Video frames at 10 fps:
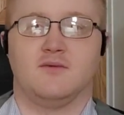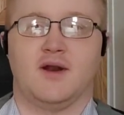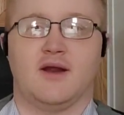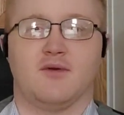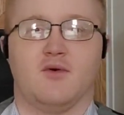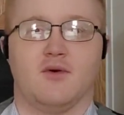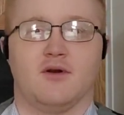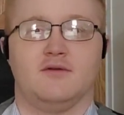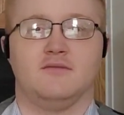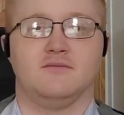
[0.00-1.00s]
when I
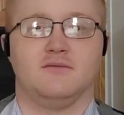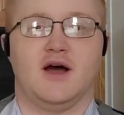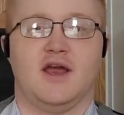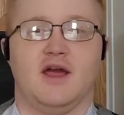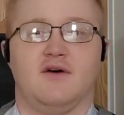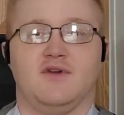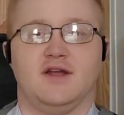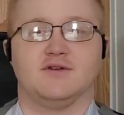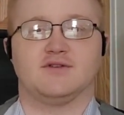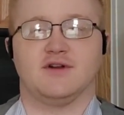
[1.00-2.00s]
record my
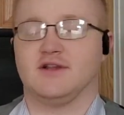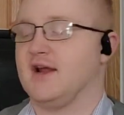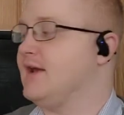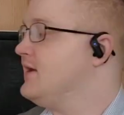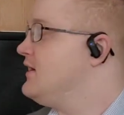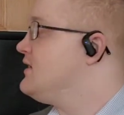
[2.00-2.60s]
videos during the day.